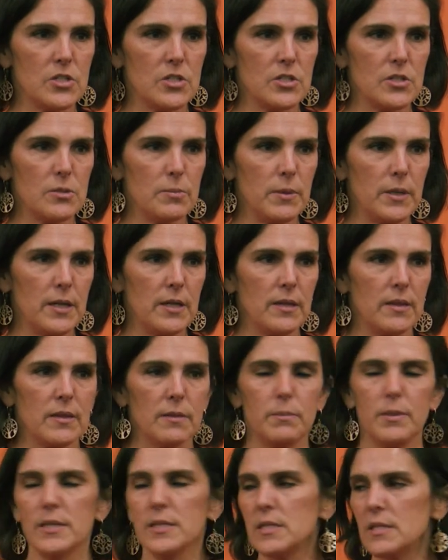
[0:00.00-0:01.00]
She's been in
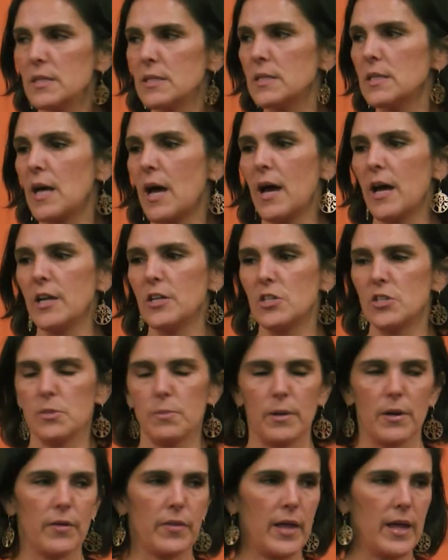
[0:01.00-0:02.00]
the business side, she's
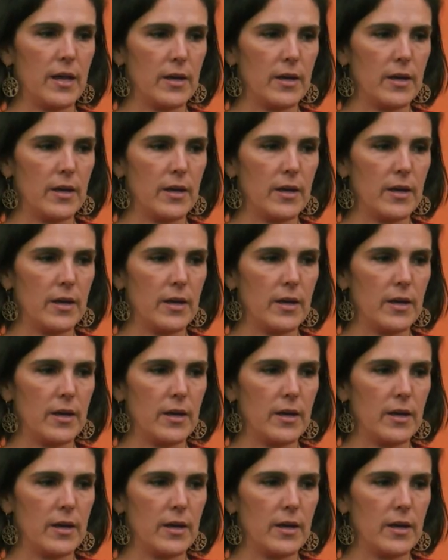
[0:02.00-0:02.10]
been on the